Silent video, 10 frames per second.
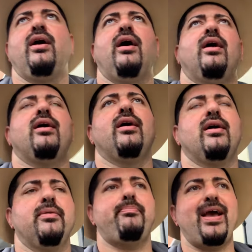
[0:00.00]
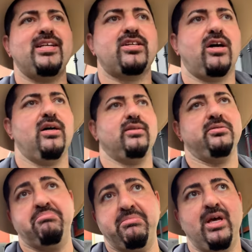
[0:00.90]
uh, based
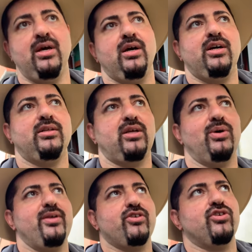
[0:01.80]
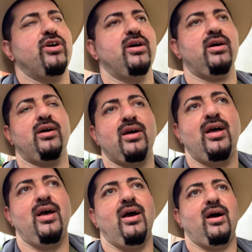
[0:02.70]
on, you know, either
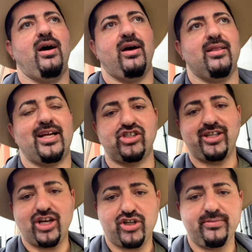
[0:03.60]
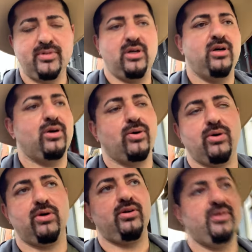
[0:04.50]
uh, legislation
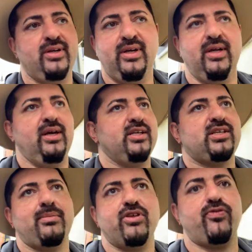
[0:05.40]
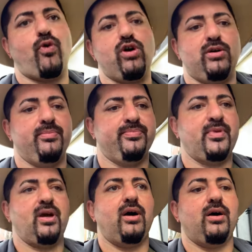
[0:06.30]
or some other form
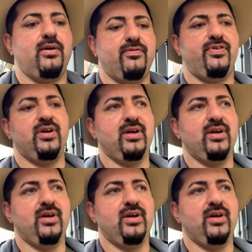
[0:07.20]
of